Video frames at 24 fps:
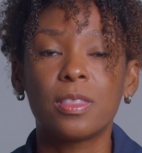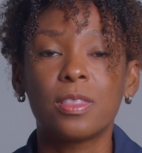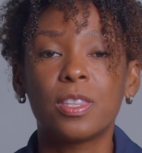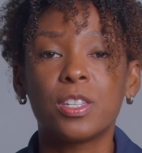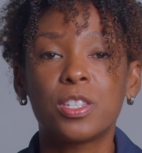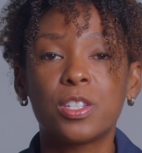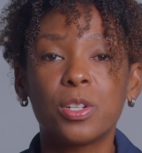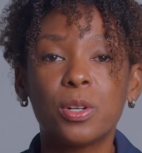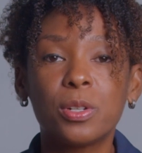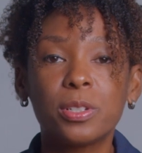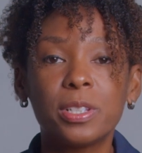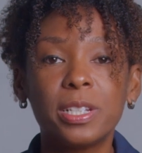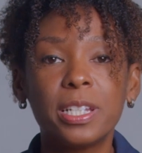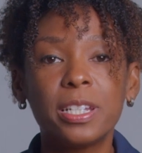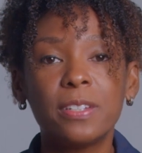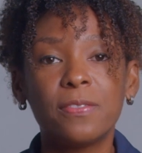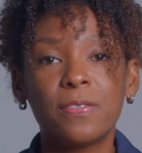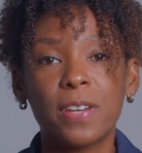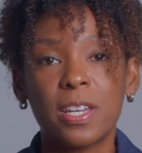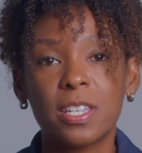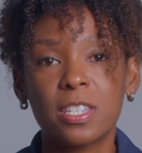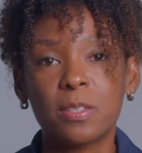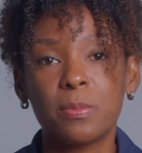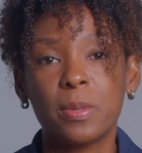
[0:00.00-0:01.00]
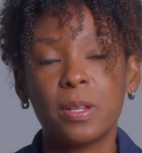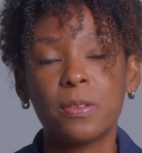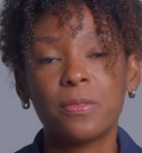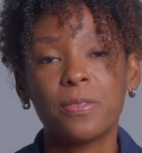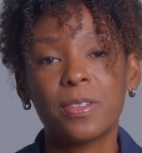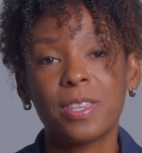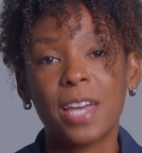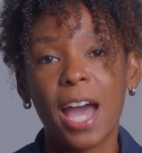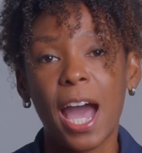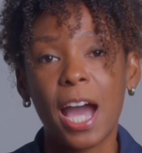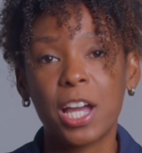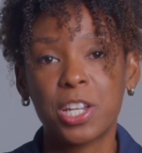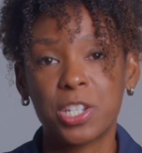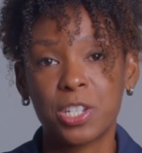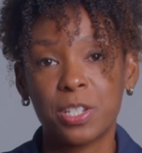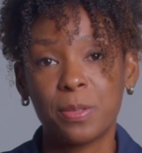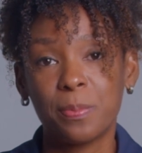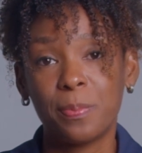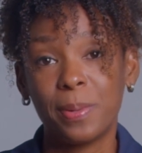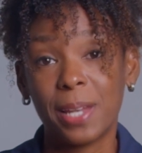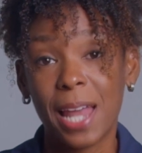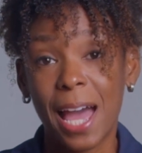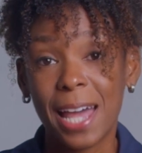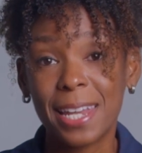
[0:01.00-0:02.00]
The total investment for the
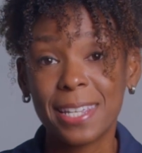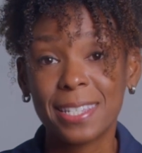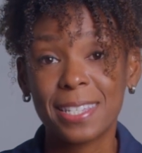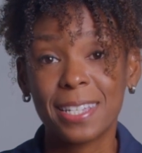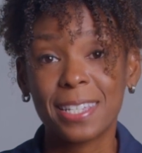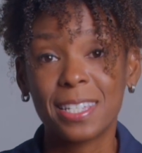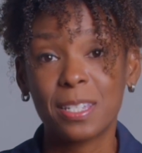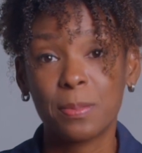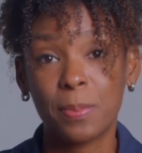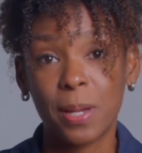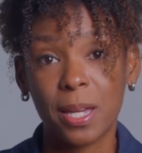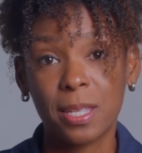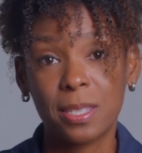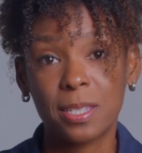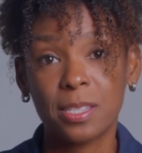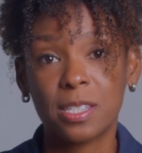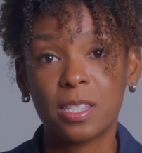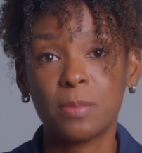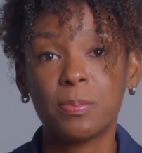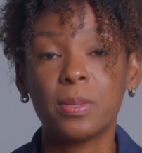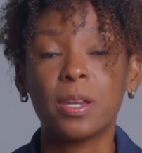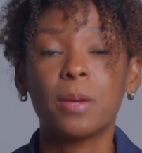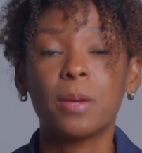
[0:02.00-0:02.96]
action plan is expected to be